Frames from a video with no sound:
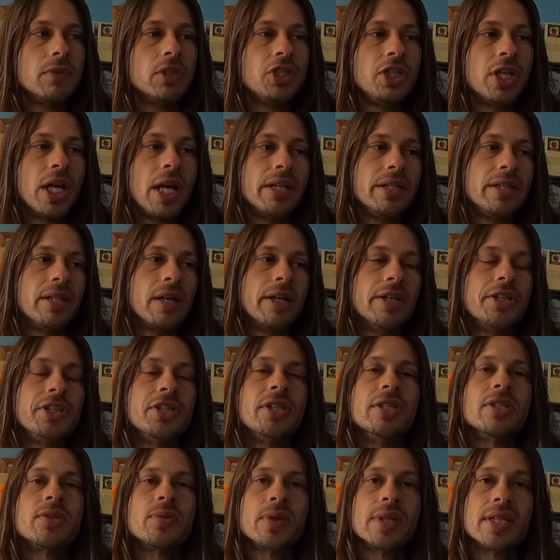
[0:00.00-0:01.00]

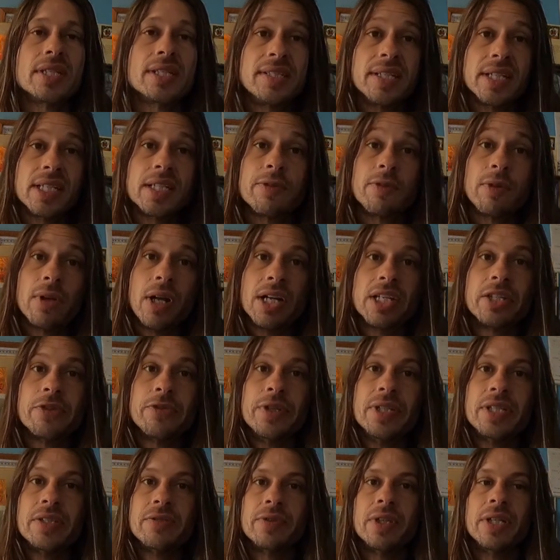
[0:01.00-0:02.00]
Shadarshans, one of the six
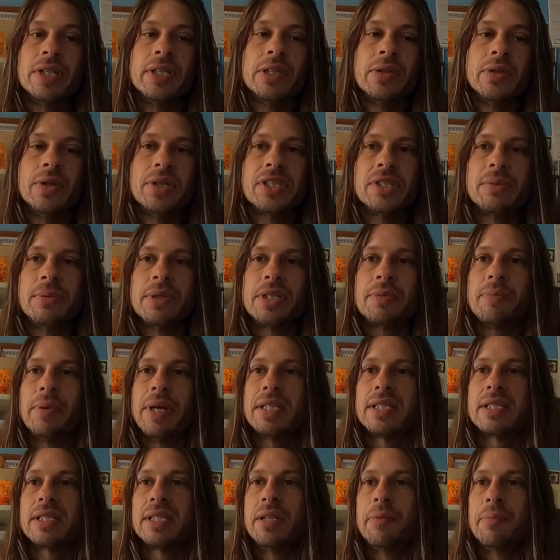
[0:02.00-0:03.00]
philosophies of Hinduism. It's
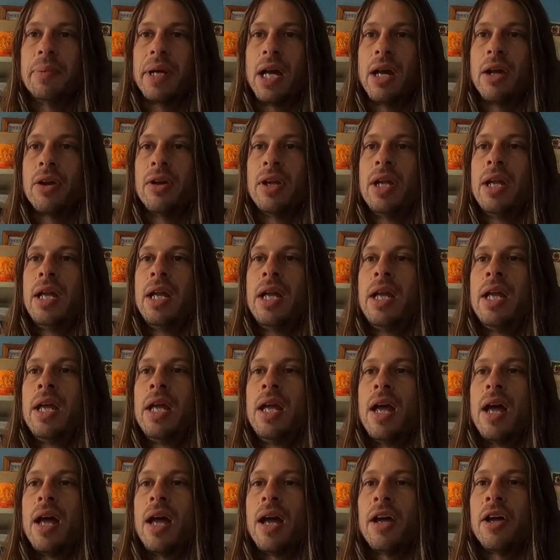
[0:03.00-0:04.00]
basically about
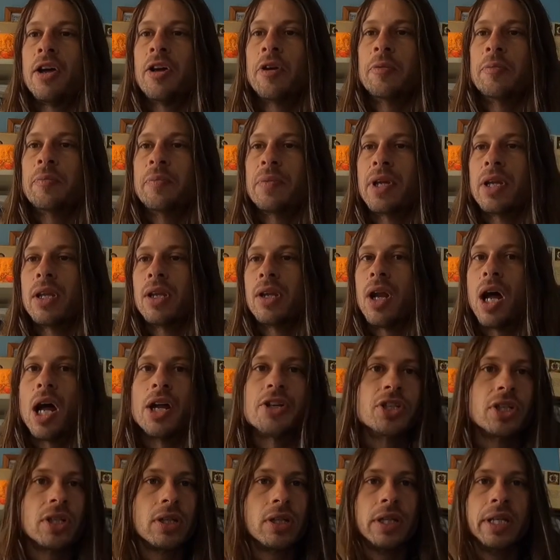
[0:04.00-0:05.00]

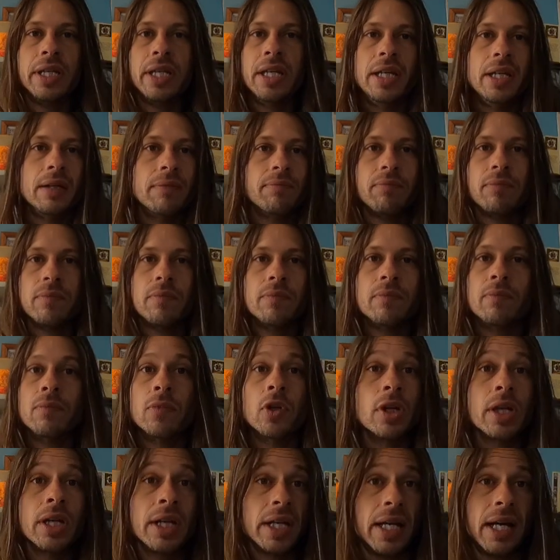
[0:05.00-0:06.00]
logically
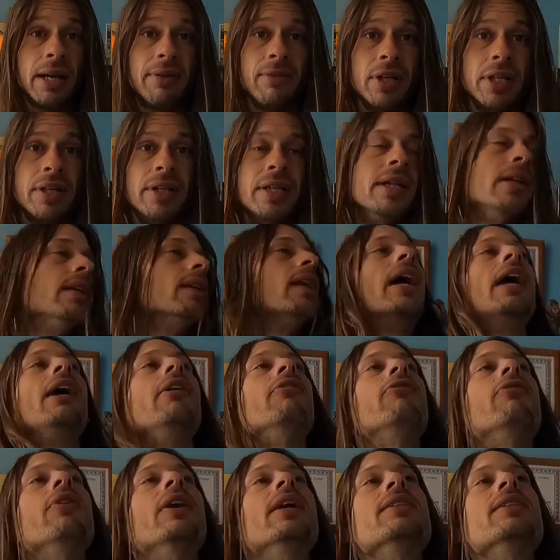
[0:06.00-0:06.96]
looking at everything in life.